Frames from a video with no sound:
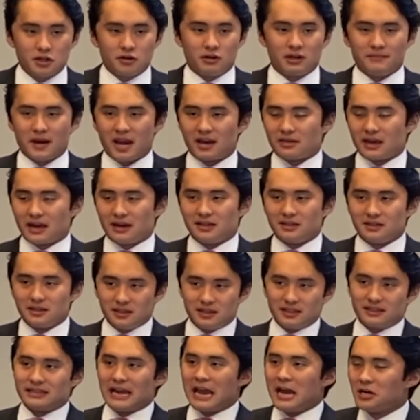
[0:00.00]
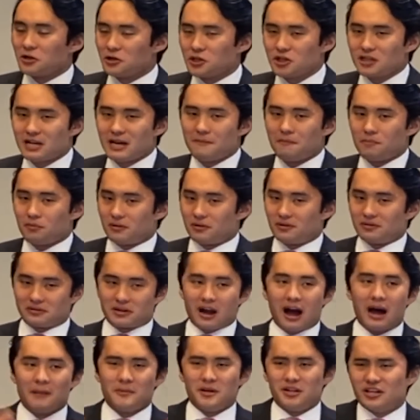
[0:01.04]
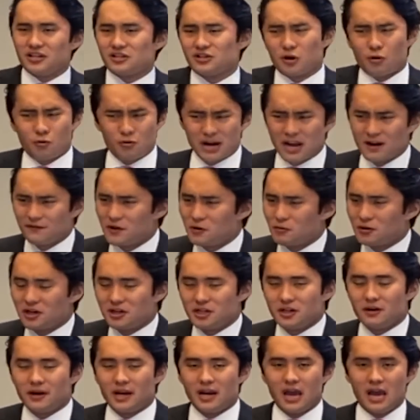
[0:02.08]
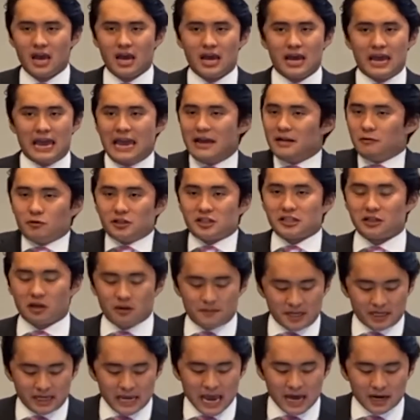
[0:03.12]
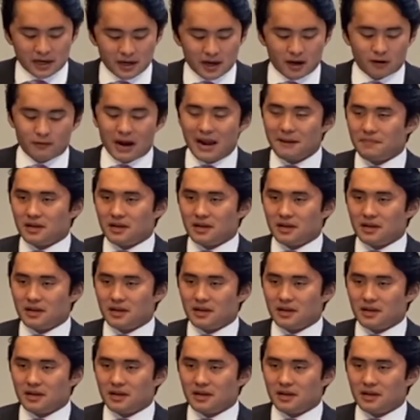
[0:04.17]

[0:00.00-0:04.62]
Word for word: you can make that into a dictatorship or a communist or whatever you want to do it, it would still be Canada, right?